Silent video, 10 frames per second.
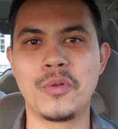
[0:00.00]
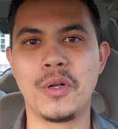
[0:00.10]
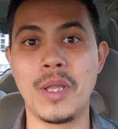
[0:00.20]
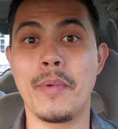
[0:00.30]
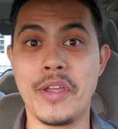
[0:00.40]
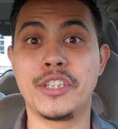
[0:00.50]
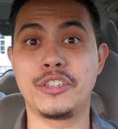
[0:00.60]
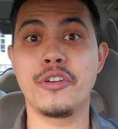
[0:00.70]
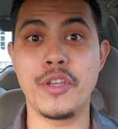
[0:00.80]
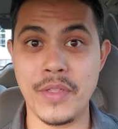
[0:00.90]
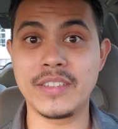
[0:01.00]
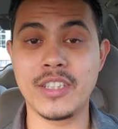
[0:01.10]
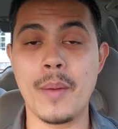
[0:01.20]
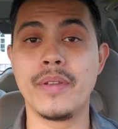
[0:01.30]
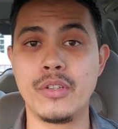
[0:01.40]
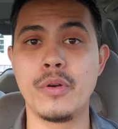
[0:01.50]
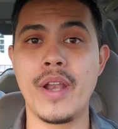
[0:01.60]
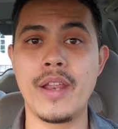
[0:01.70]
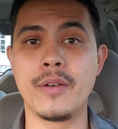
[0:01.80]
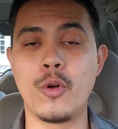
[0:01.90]
Well, let me assure you that's coming to an
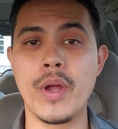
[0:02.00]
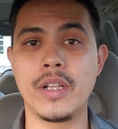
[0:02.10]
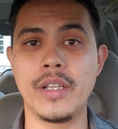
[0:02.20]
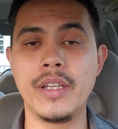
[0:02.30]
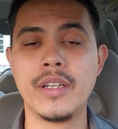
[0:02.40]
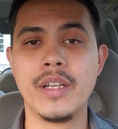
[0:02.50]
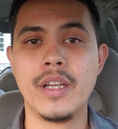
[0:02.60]
end quickly.